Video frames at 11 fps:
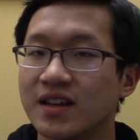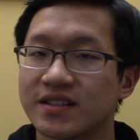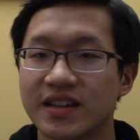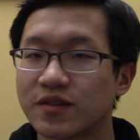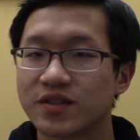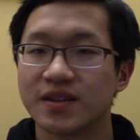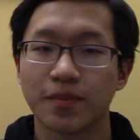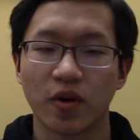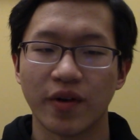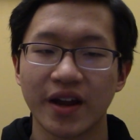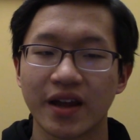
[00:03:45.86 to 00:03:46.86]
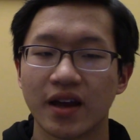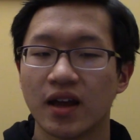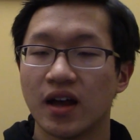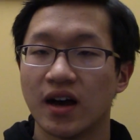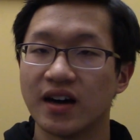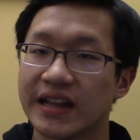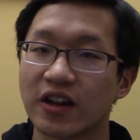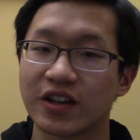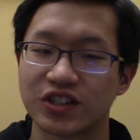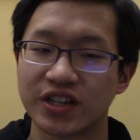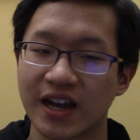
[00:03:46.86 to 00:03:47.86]
Sounds simple, right? Now
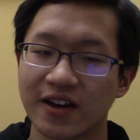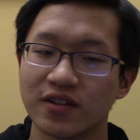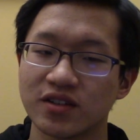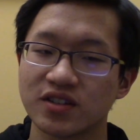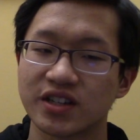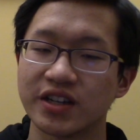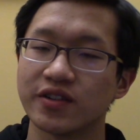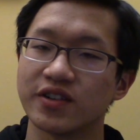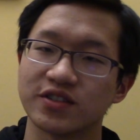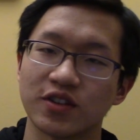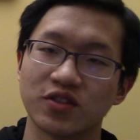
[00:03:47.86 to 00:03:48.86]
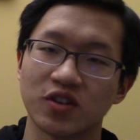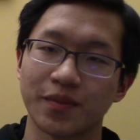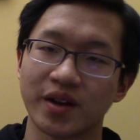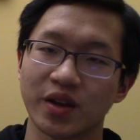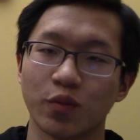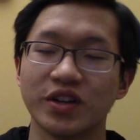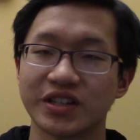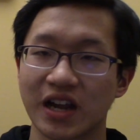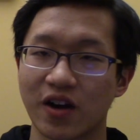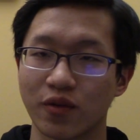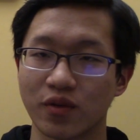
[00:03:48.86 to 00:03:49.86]
the challenge here is determining which
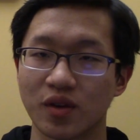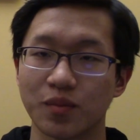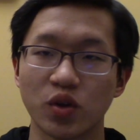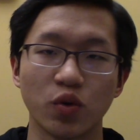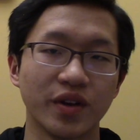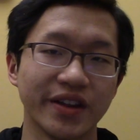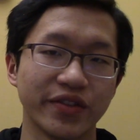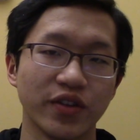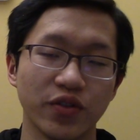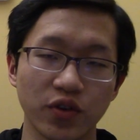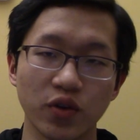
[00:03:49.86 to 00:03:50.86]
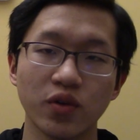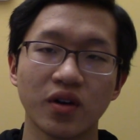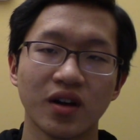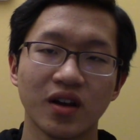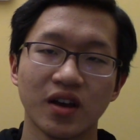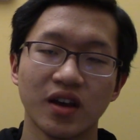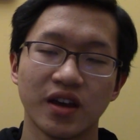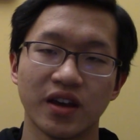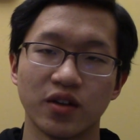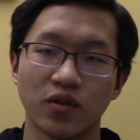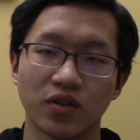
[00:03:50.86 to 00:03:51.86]
algorithm you would need to do
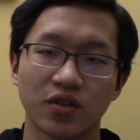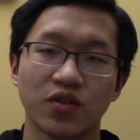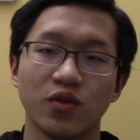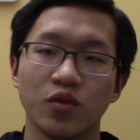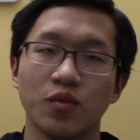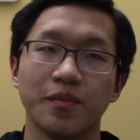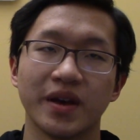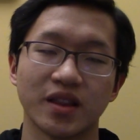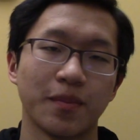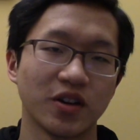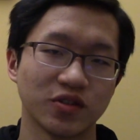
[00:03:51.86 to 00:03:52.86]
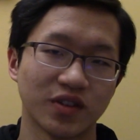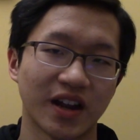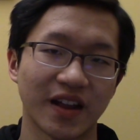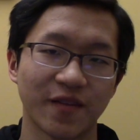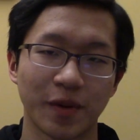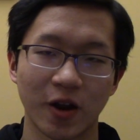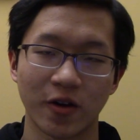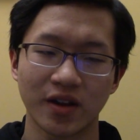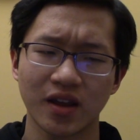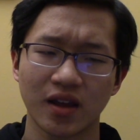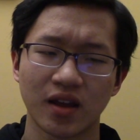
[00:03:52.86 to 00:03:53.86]
in order to make the puzzle not have
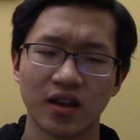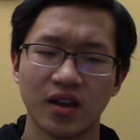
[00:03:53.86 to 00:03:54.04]
parity.